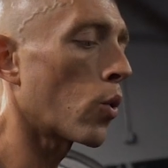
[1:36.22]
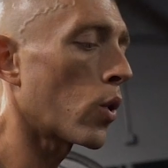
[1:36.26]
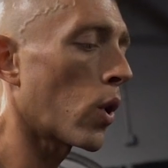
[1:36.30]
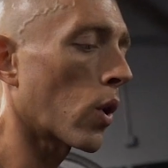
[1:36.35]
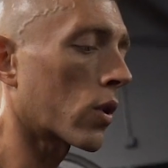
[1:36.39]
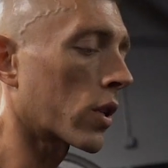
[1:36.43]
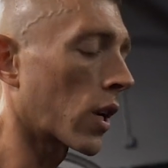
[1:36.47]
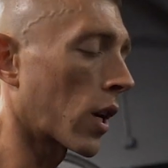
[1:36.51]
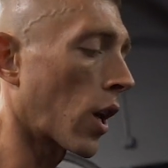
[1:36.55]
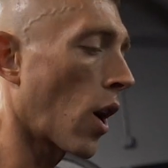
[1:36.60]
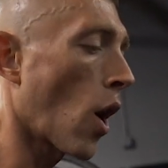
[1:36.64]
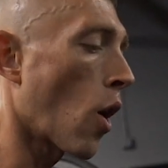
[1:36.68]
you
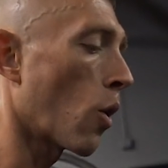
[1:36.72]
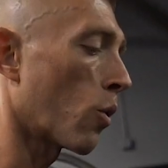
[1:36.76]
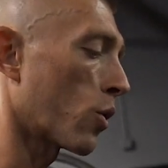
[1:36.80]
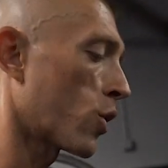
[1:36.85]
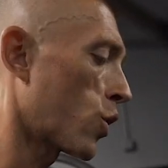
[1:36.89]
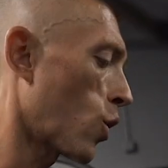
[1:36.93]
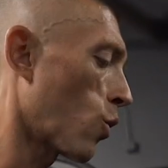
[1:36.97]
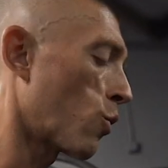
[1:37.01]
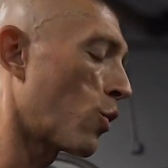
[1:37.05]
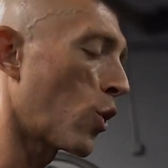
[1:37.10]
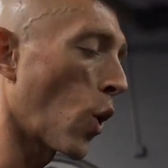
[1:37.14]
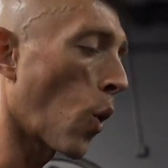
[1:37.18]
could go.
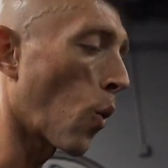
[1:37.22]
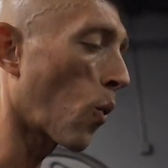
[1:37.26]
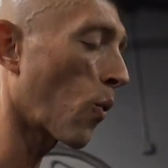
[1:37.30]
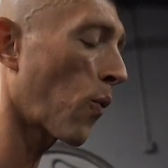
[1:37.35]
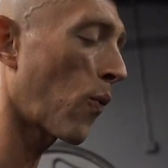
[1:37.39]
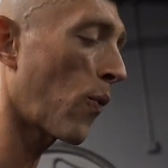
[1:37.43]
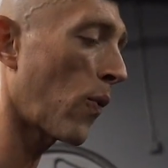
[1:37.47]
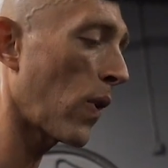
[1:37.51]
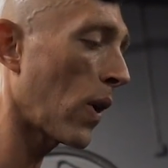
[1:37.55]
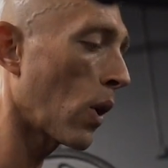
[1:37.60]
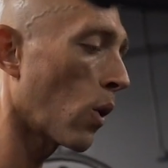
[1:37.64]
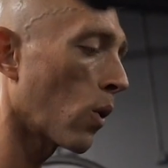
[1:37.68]
So don't
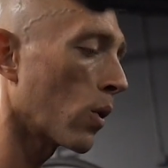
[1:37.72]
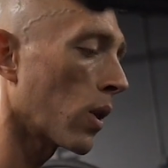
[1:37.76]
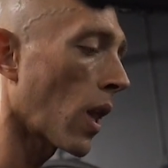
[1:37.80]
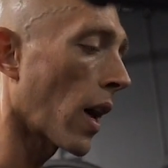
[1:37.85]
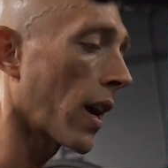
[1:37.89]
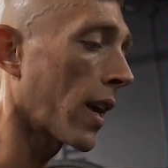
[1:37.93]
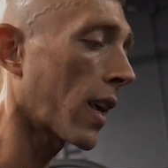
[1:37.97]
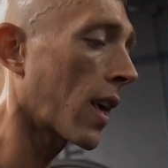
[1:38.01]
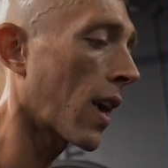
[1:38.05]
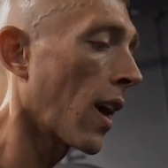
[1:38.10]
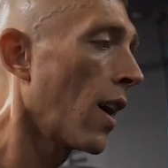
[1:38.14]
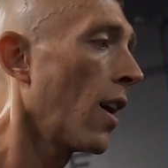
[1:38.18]
feel
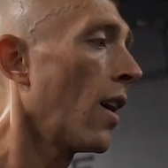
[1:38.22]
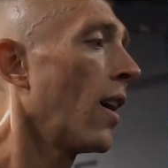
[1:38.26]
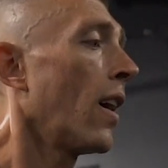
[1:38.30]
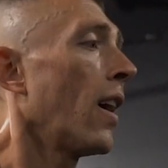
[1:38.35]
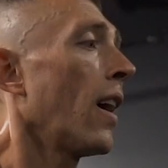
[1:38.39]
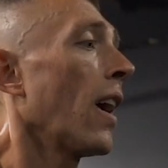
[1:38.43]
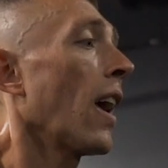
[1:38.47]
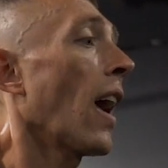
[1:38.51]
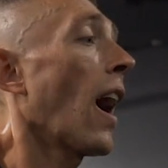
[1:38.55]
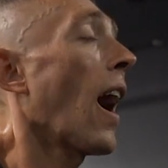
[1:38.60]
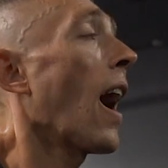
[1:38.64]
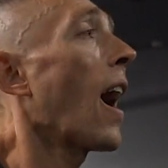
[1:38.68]
like,
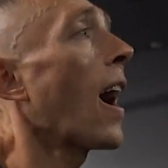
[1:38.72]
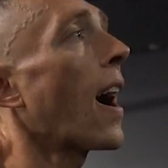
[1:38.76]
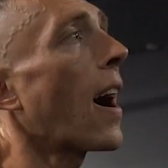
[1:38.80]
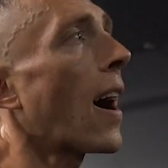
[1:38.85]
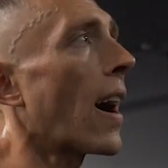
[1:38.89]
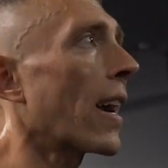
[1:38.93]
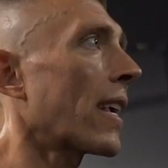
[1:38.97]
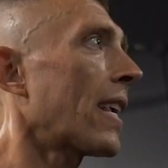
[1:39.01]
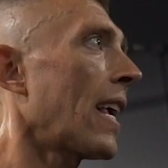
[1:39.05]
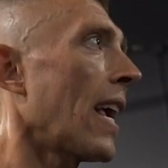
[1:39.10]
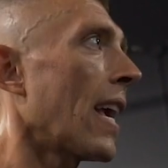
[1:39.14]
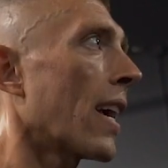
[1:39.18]

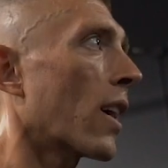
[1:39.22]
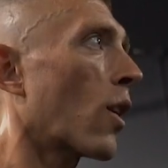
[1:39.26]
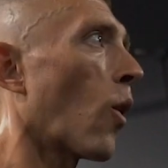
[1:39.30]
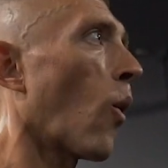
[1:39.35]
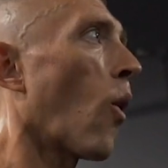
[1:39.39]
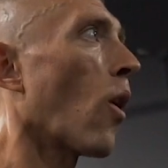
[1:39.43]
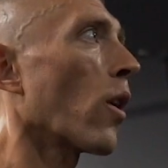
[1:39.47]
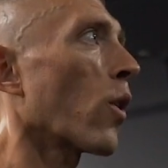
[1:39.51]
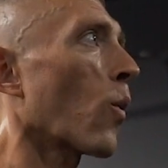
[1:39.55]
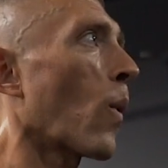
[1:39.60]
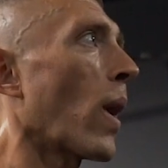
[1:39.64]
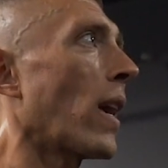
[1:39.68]
I can't go
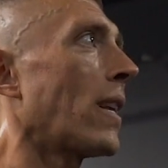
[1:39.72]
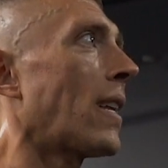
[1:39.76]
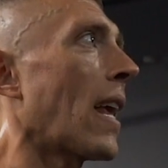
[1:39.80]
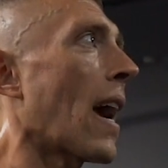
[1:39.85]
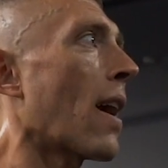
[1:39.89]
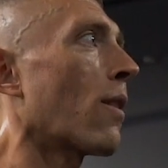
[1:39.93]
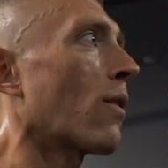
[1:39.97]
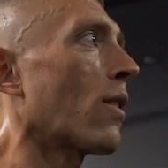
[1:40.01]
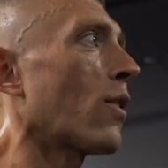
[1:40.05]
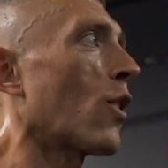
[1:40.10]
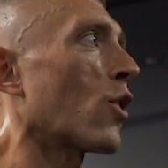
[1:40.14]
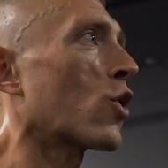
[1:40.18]
all the way
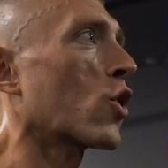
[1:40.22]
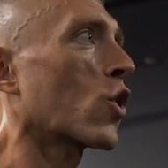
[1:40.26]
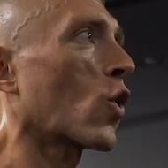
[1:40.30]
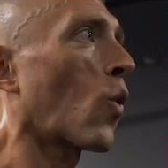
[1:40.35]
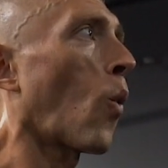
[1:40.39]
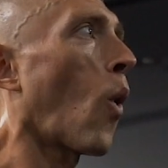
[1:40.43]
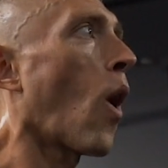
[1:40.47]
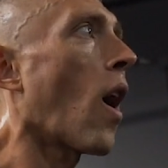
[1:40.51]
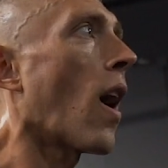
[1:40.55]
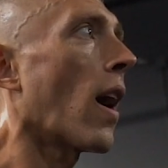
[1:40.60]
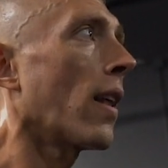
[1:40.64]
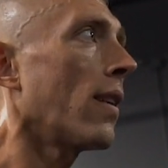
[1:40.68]
down in the
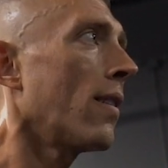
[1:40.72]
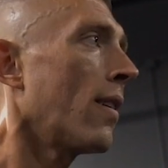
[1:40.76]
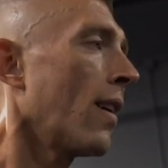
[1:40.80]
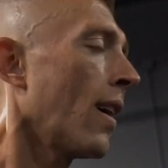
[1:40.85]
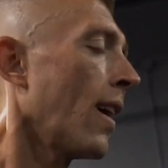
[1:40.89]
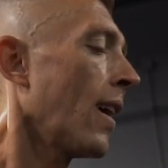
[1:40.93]
squat.